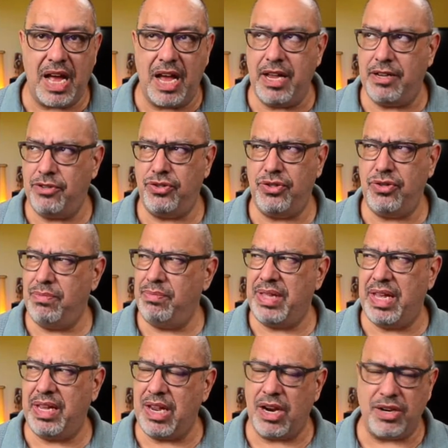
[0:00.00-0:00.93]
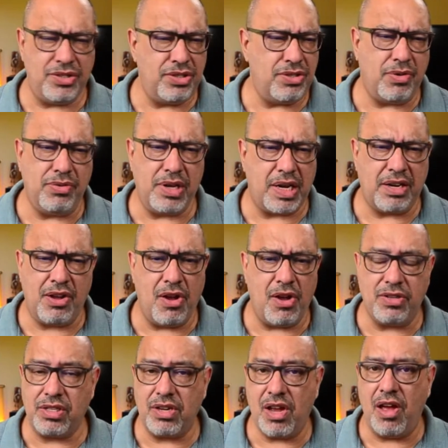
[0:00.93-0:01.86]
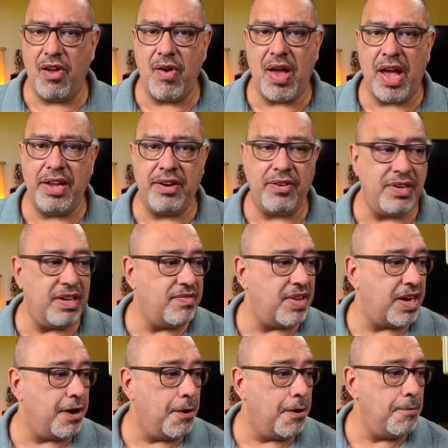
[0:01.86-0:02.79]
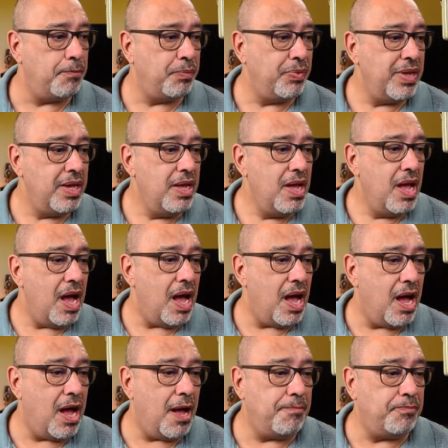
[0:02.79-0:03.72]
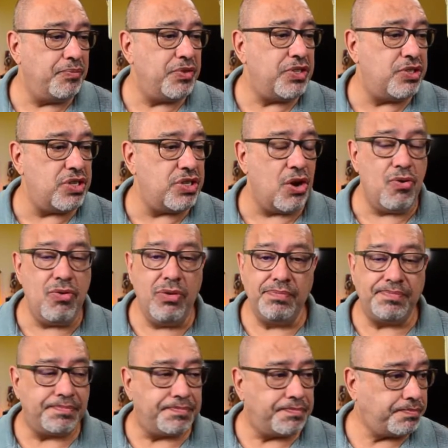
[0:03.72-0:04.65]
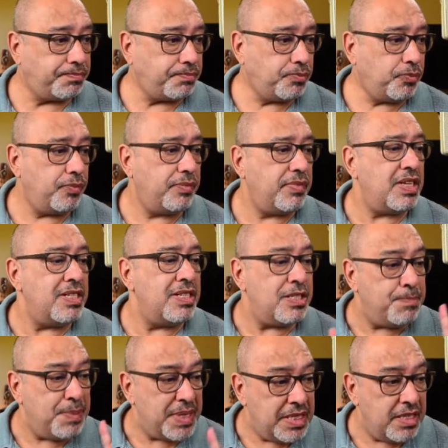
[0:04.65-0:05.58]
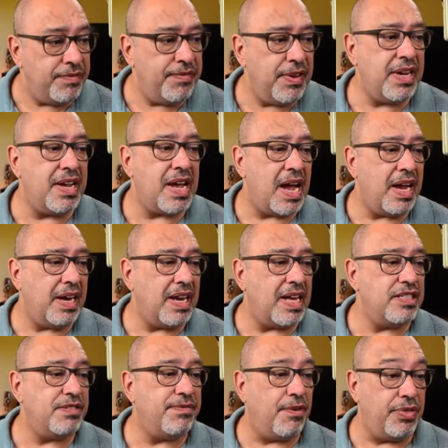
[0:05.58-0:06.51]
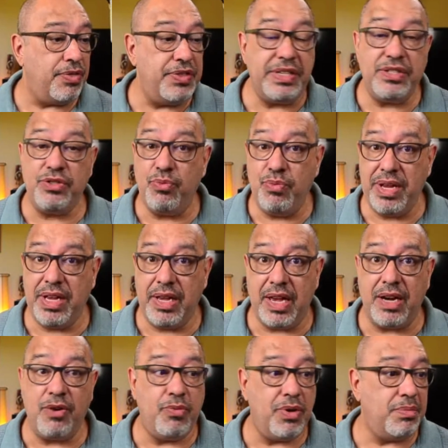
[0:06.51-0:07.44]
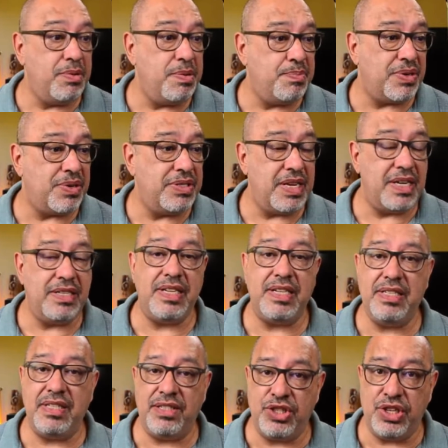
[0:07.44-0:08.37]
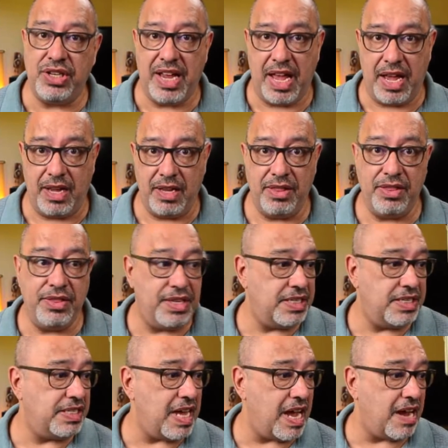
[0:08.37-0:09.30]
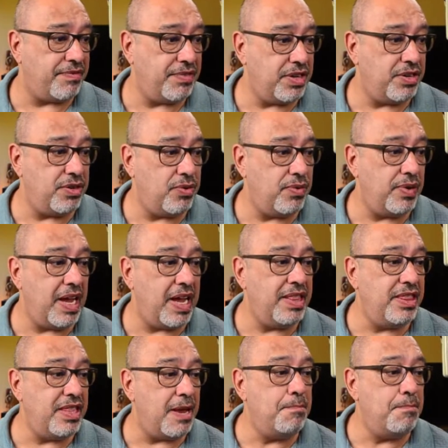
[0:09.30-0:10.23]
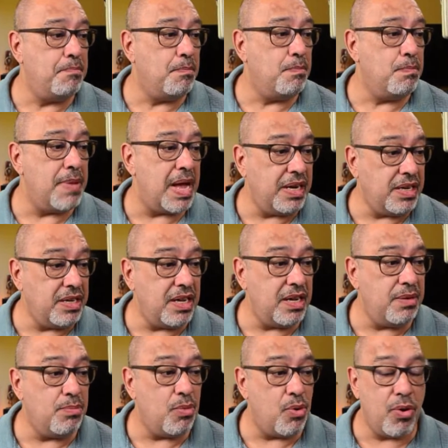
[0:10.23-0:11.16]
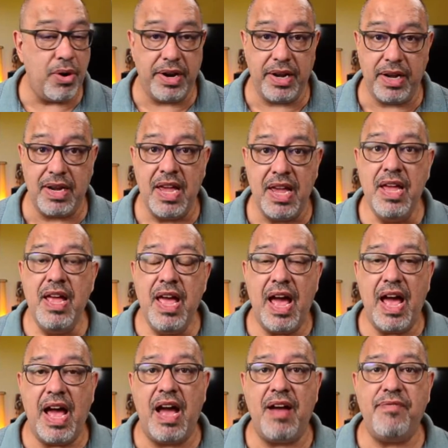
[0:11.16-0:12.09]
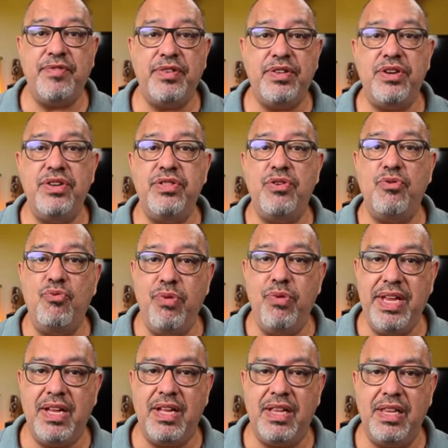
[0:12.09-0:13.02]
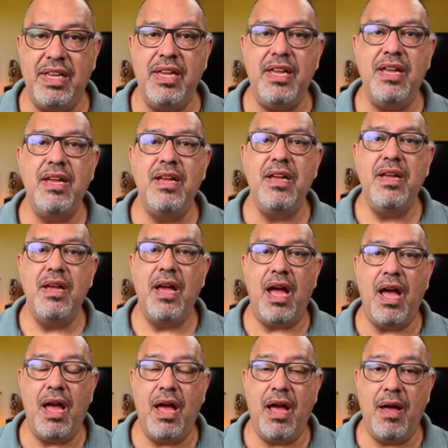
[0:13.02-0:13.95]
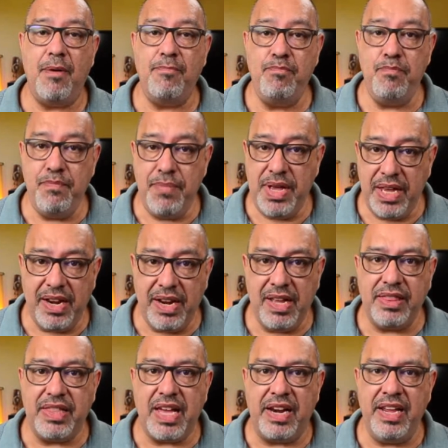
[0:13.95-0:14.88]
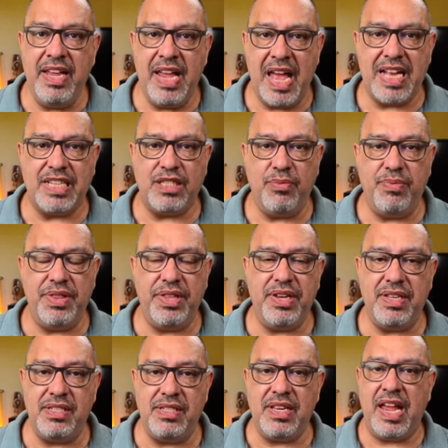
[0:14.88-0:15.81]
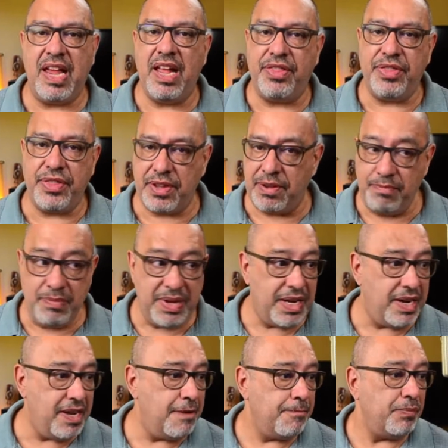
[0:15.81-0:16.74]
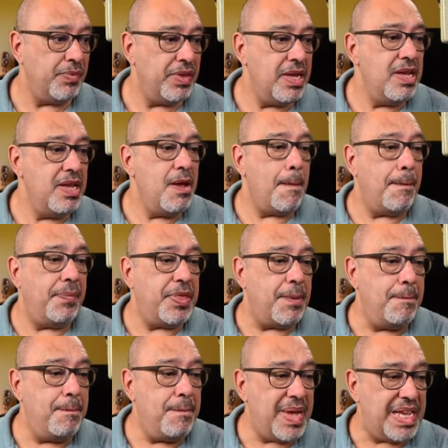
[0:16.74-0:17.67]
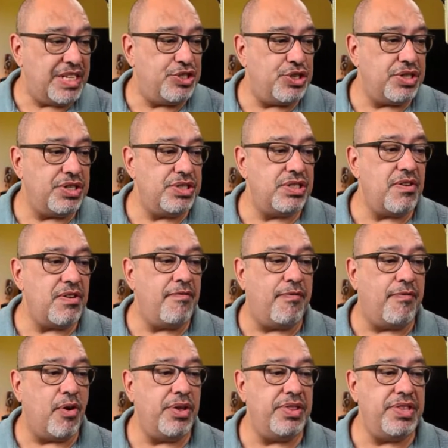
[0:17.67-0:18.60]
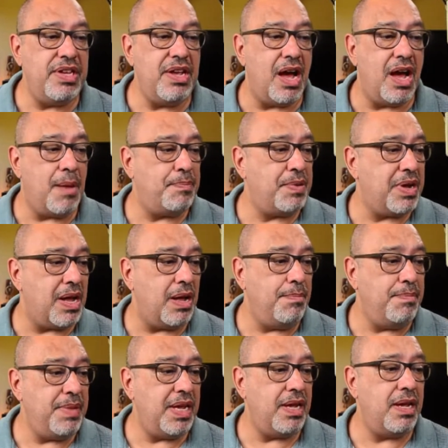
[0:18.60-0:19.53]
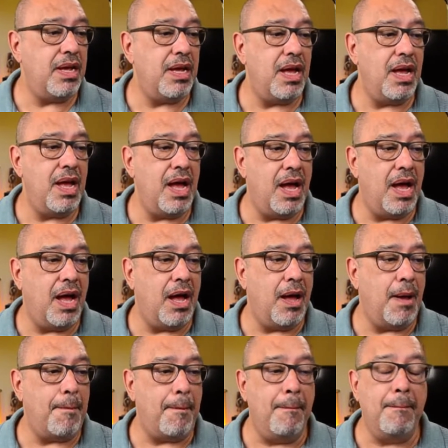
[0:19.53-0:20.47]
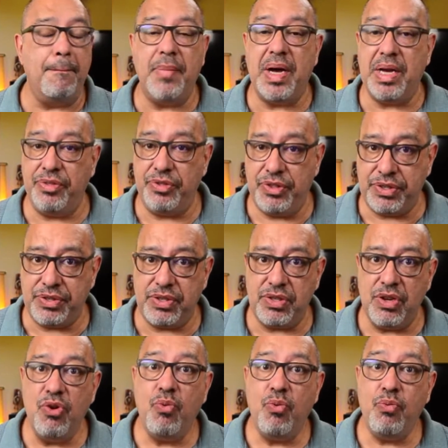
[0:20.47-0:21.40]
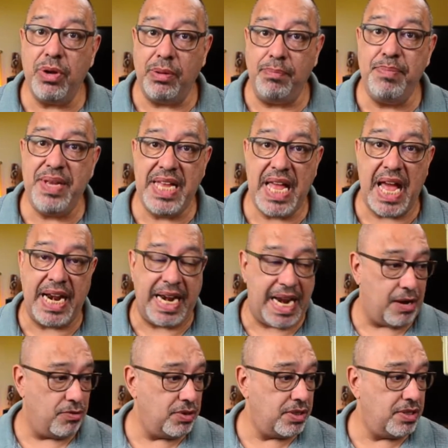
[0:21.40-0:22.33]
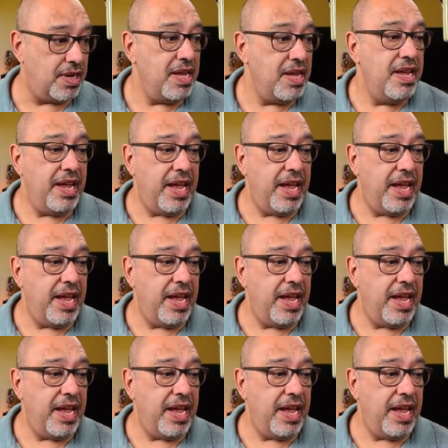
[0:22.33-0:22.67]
I assume they are sold at Costco. I don't even know. So specific guidelines for this weekend will be presented today, this afternoon. And then Monday morning, after the weekly meeting that he has with his health committee, the measures for the upcoming months will be announced.